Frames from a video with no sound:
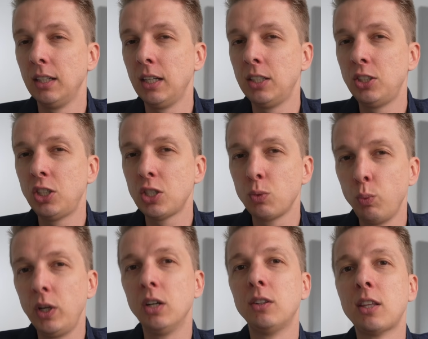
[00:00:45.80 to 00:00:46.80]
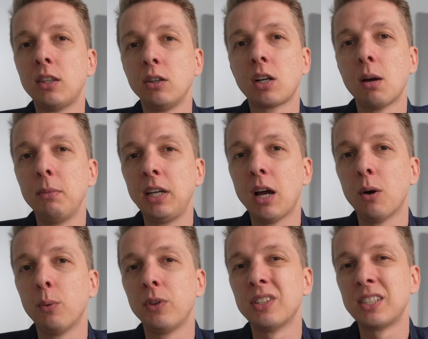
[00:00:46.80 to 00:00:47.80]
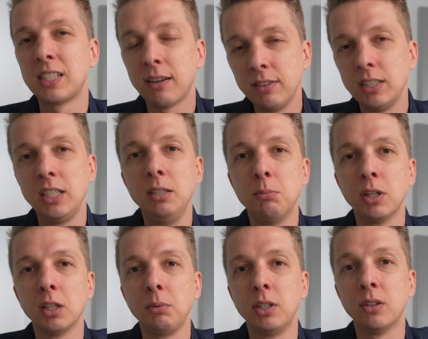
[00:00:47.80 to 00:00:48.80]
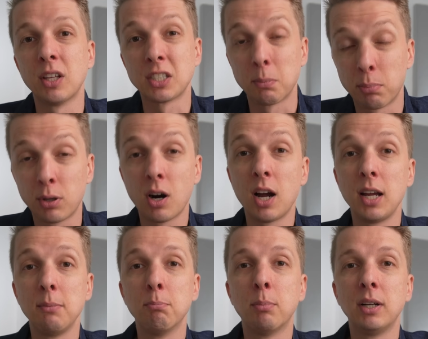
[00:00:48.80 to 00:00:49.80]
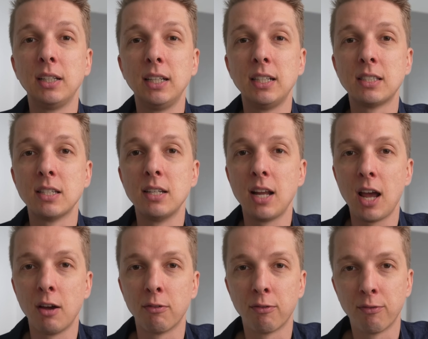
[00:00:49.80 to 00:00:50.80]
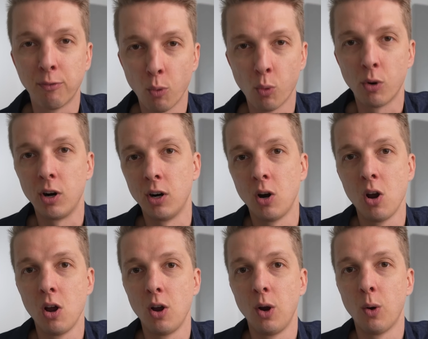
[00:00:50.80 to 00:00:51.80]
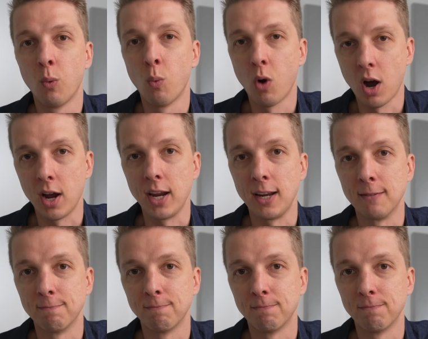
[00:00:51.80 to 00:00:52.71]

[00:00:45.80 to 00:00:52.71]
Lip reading: It's just weird that they're coming out with a 17mm that's a prime, but it's an f4. Why?